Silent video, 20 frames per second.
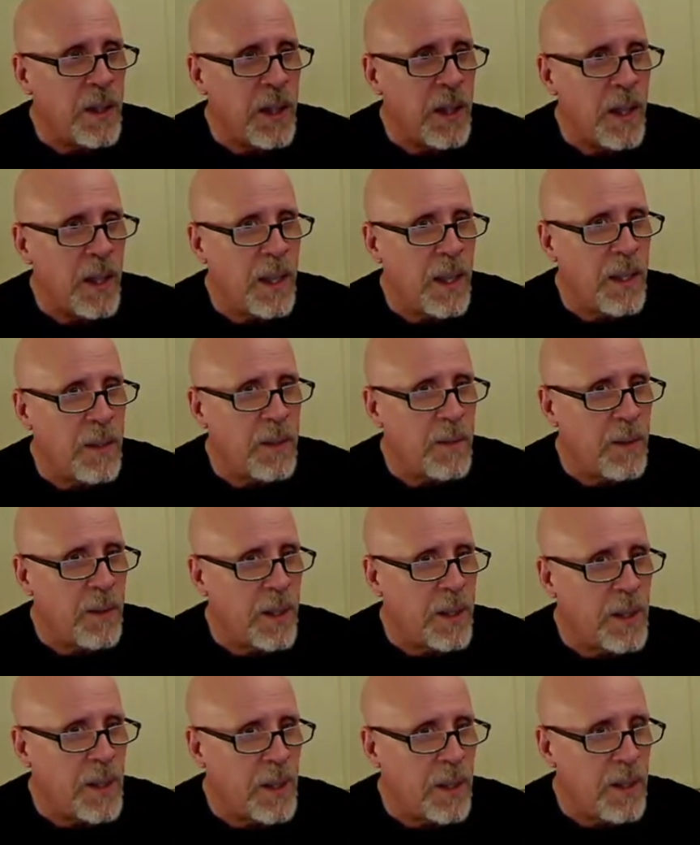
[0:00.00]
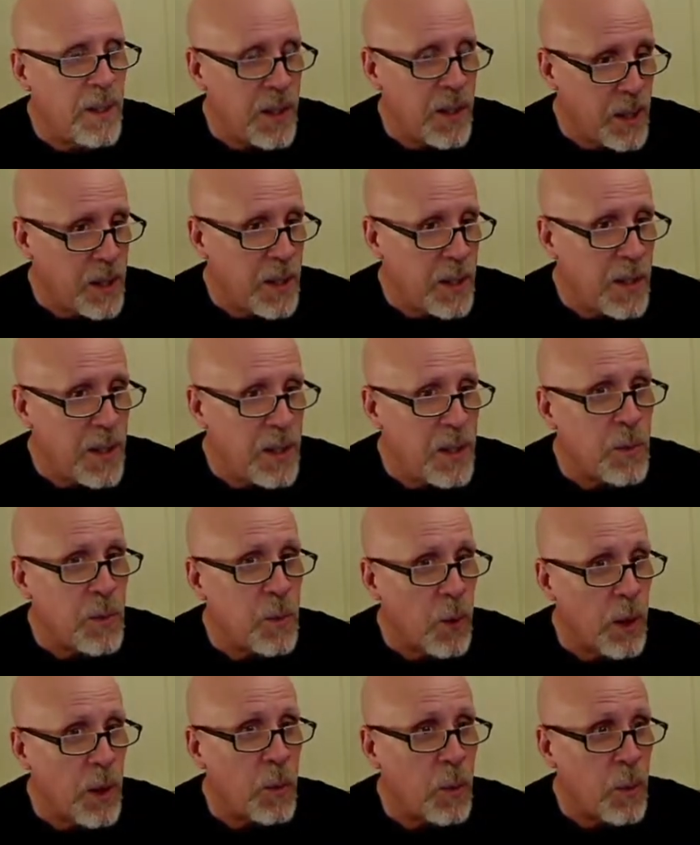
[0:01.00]
and find GCDs
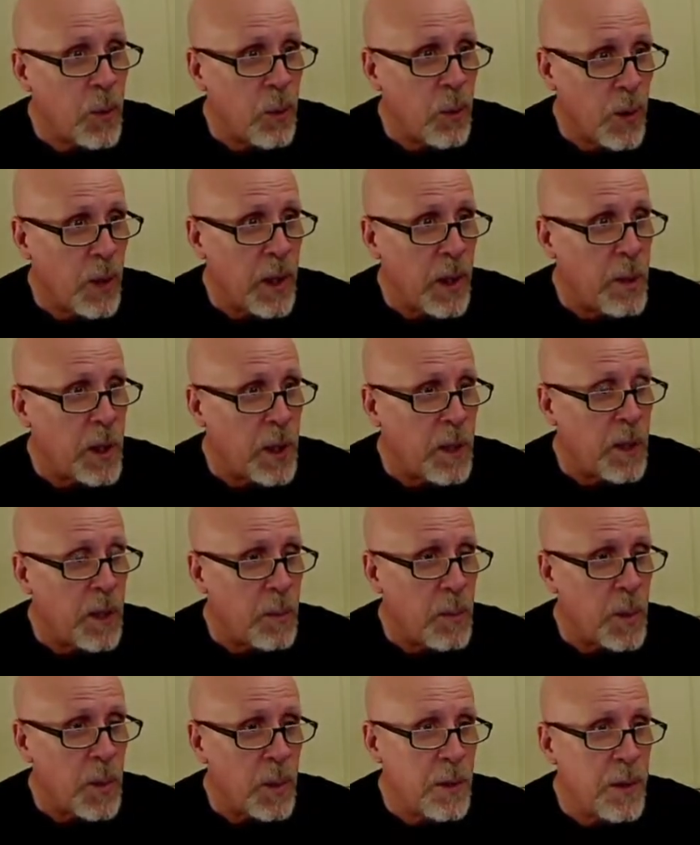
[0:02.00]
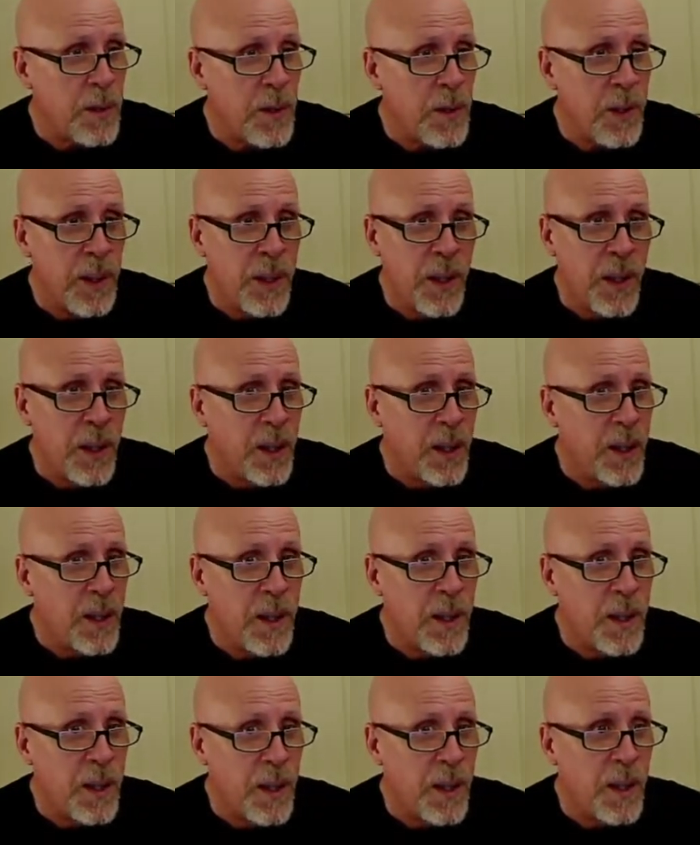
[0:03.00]
working with really big numbers,
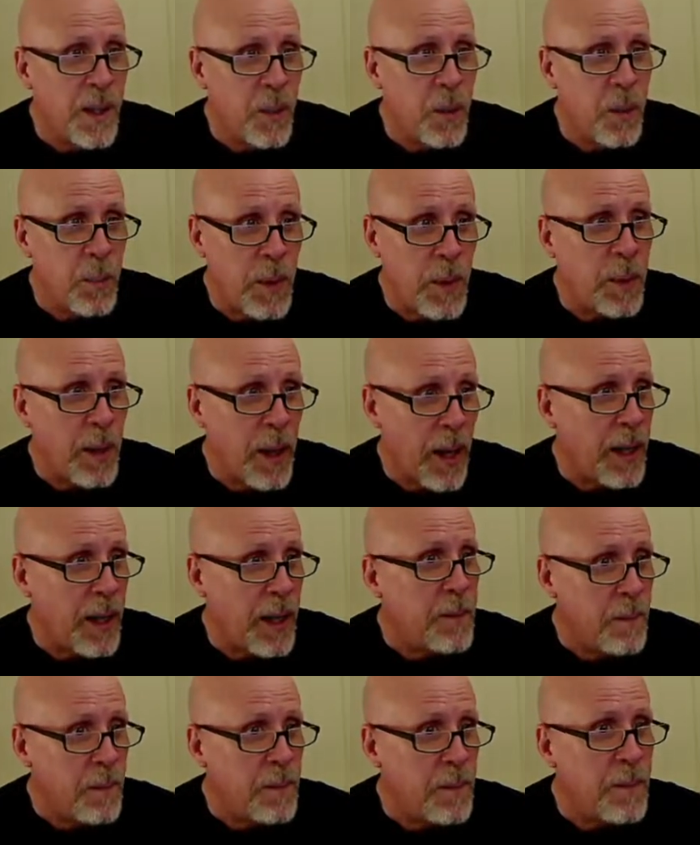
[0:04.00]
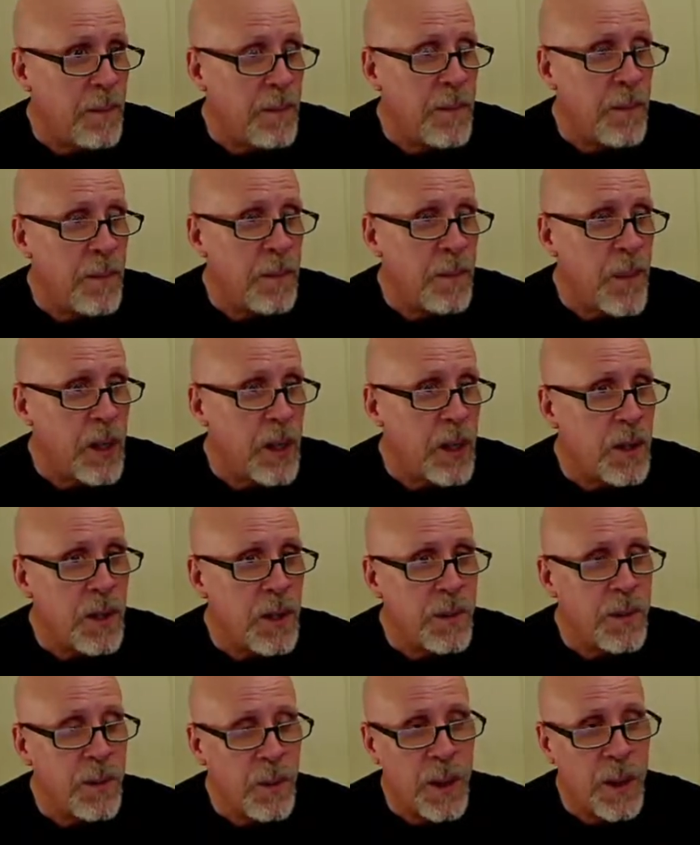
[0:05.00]
it would be bad because,
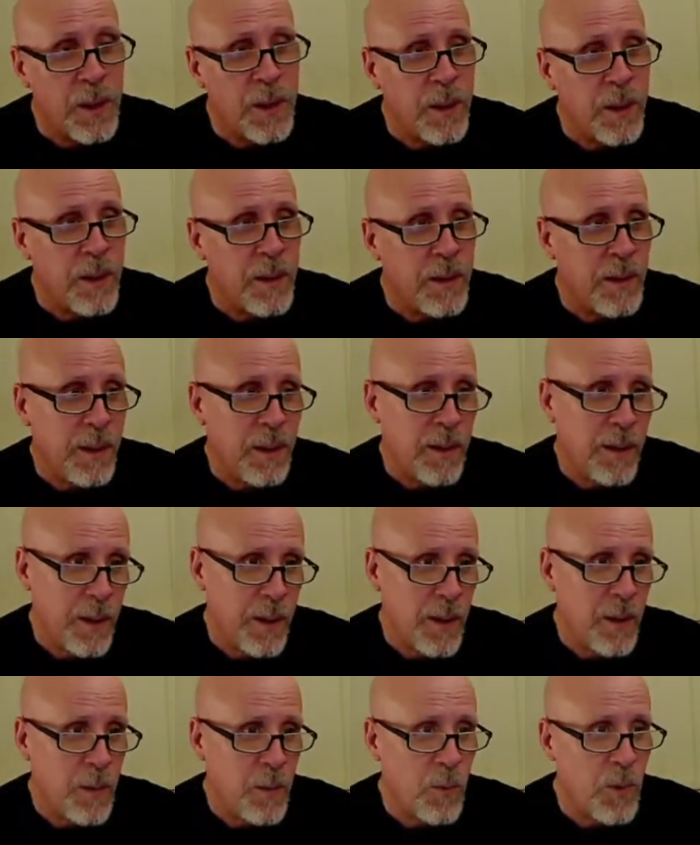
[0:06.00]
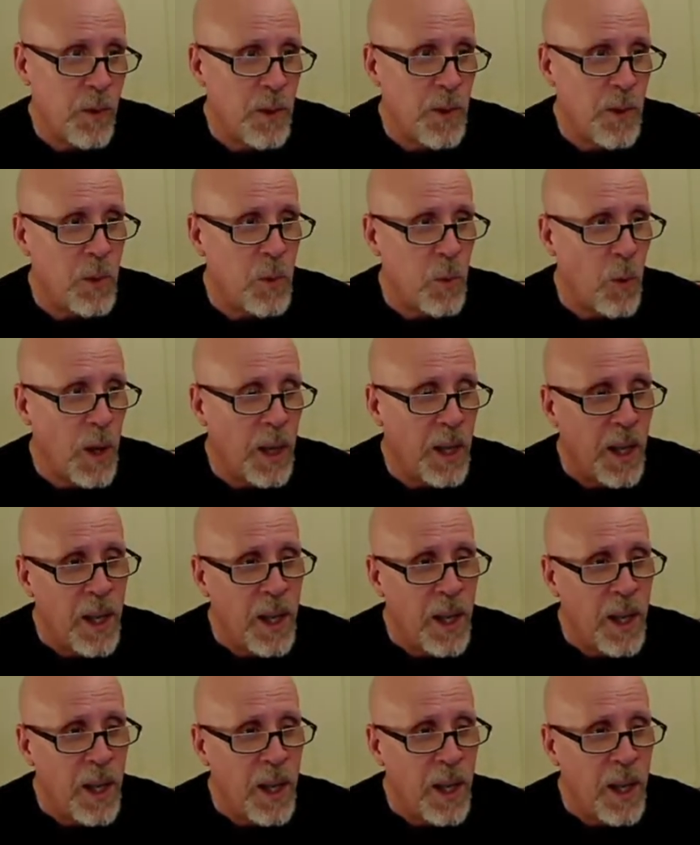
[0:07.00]
well, this is why.